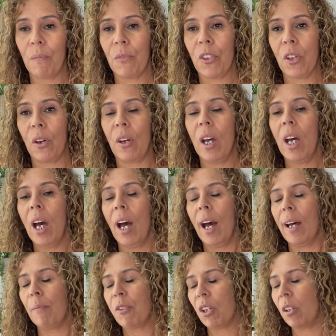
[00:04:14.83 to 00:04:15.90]
So
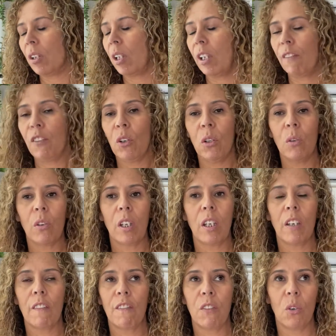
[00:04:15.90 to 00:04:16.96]
absolutely, if you're
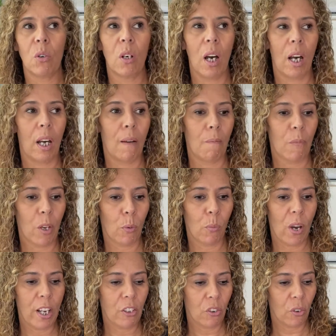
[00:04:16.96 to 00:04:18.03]
looking for um, a
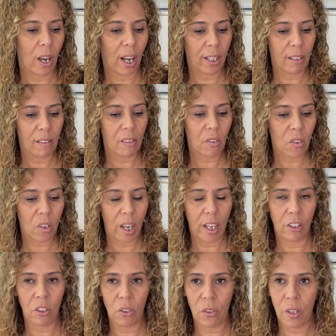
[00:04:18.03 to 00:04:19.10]
way to
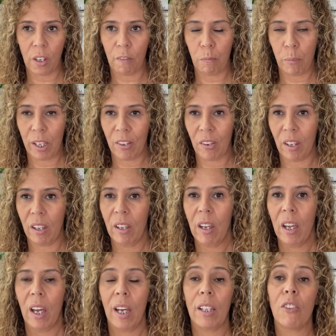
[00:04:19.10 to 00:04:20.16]
understand yourself better
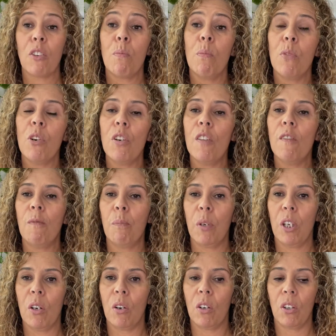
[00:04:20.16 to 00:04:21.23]
and to move
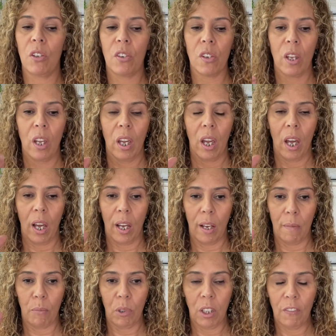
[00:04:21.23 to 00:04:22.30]
beyond
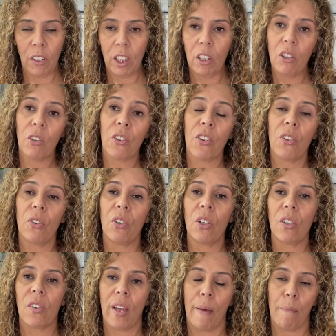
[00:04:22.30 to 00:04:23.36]
um, living in your
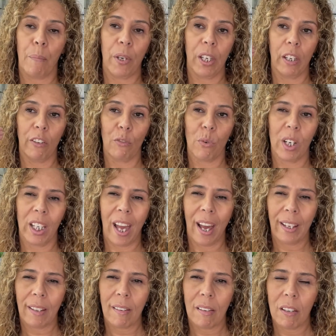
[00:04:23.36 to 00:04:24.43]
thoughts and being
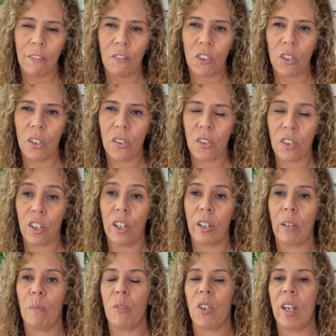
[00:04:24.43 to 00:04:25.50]
reactive to the
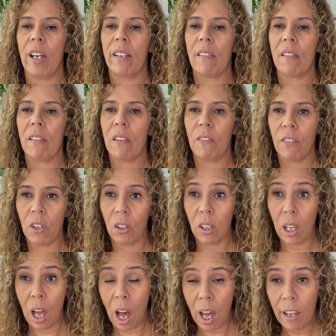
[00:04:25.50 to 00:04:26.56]
circumstances of your
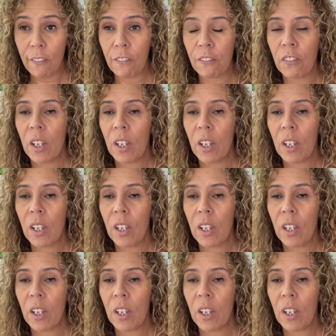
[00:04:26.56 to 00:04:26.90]
life,